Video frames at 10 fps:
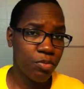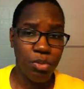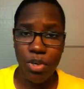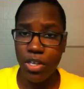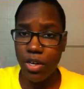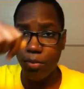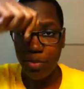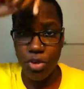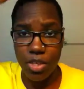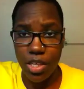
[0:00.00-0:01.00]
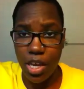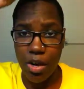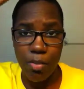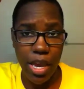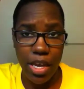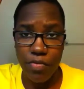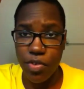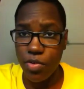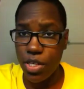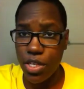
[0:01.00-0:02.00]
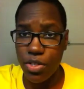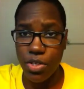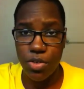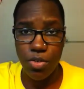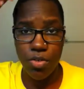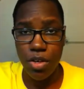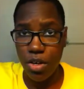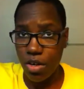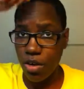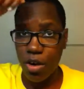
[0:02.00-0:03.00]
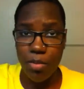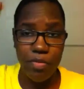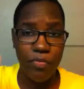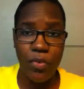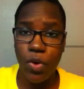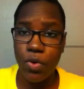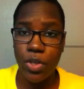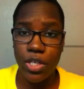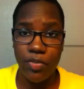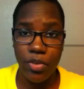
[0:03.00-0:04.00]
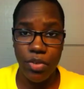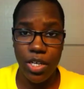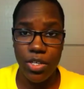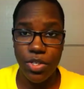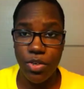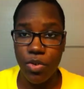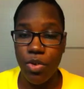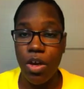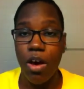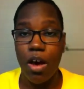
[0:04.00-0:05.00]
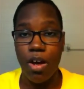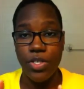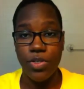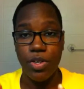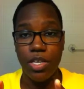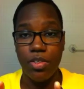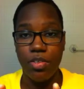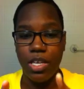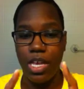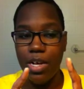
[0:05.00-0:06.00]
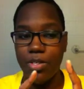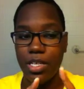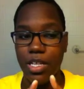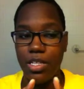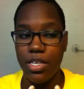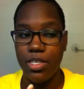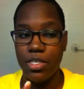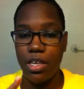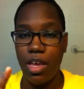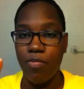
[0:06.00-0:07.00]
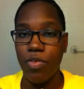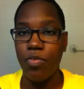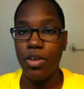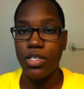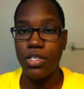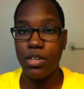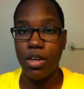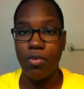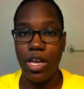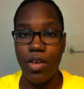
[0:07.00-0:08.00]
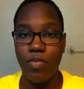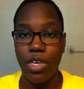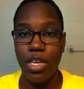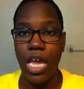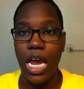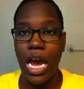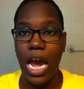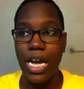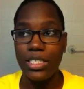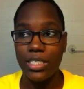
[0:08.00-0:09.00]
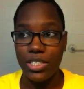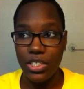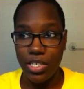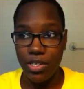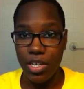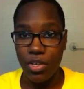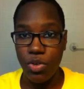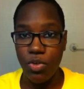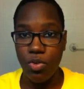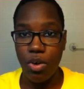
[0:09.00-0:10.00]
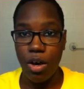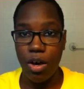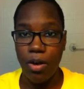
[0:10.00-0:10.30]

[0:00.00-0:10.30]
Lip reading: Pull the hair back if you need to. Comb it forward if you need to. Also, another thing, I'll say this: if you want to start waving, I suggest that you